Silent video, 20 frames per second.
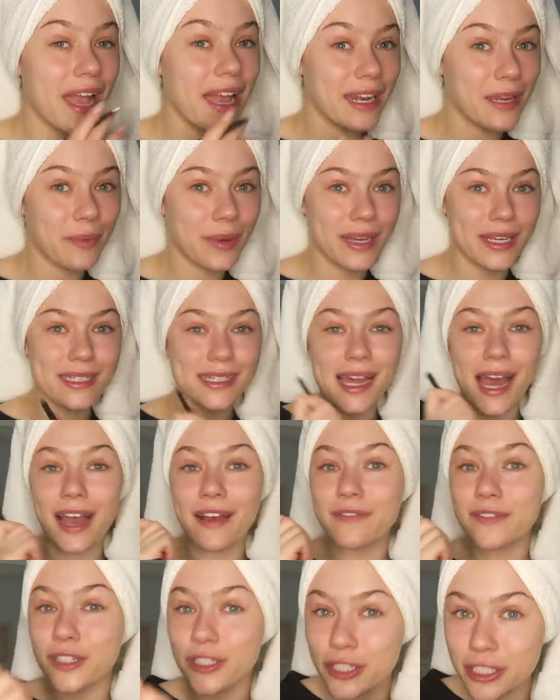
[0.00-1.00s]
Anyways,
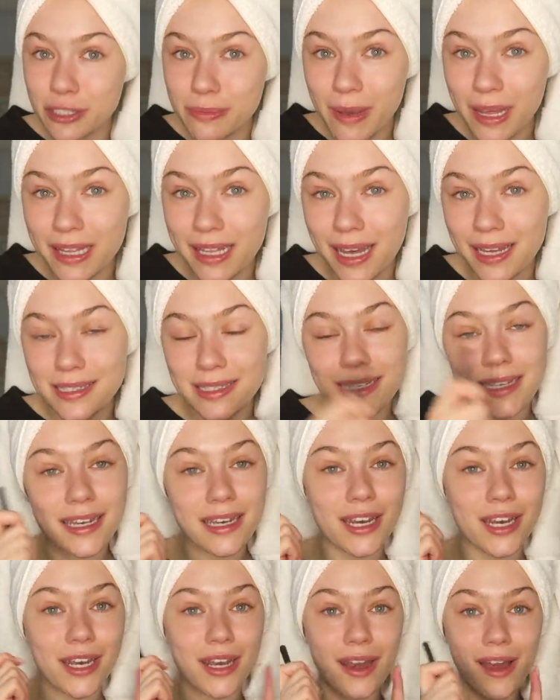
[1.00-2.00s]
I've learned my
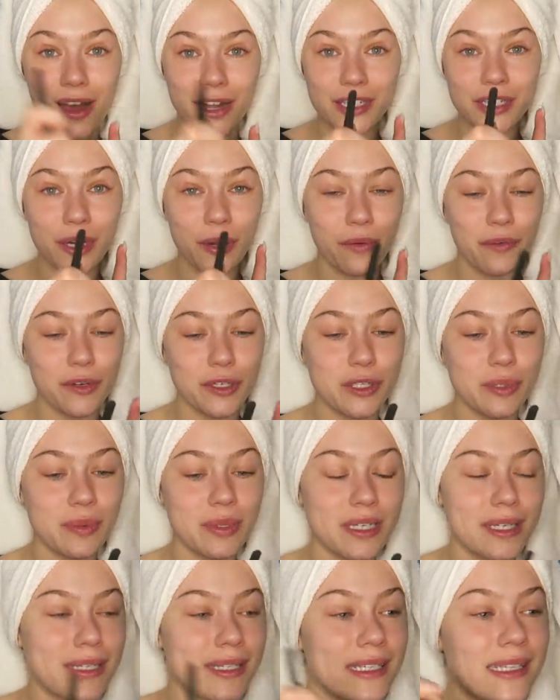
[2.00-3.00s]
lesson not to over
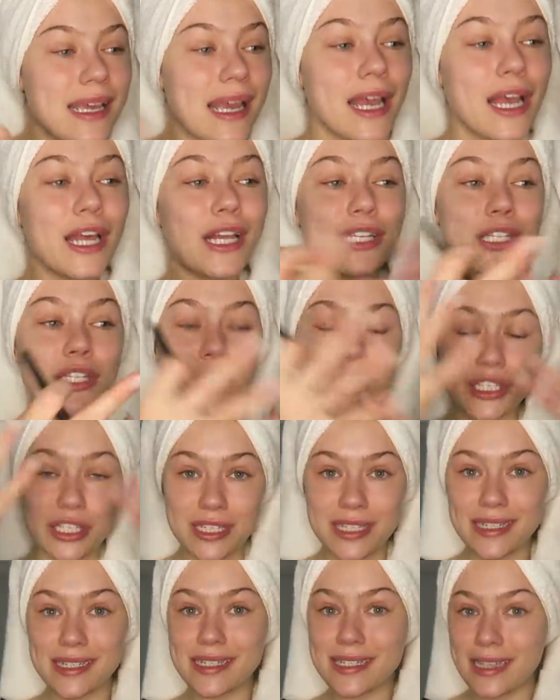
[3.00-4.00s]
tweeze. It's good
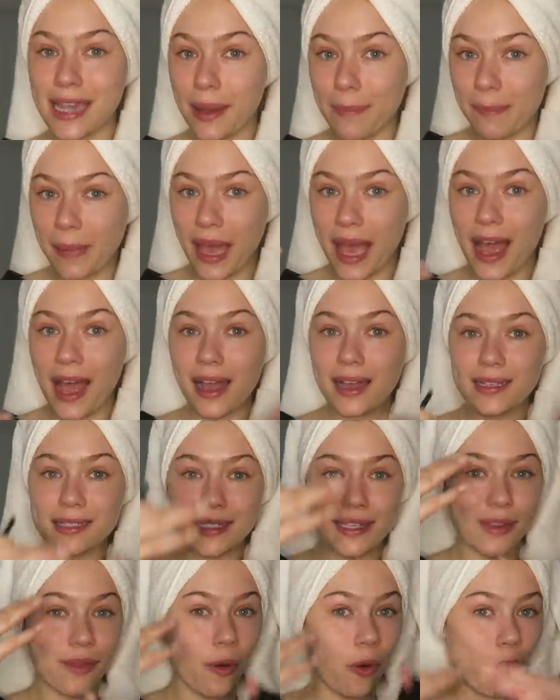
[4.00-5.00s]
to step back,
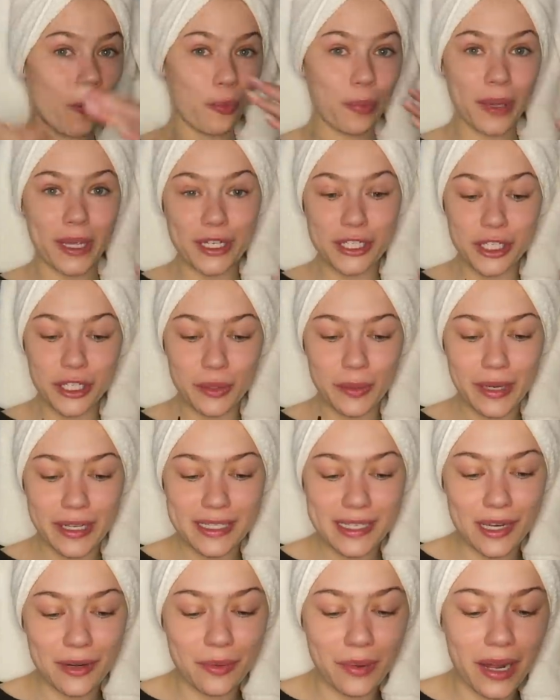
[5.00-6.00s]
see the whole picture
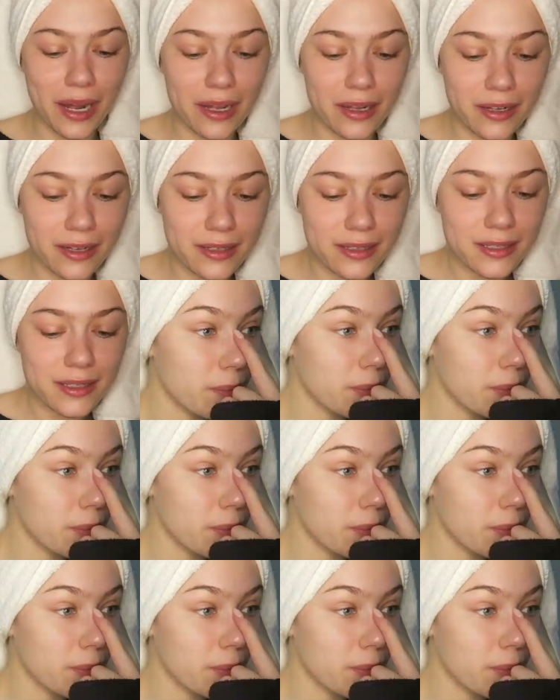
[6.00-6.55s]
once in a while.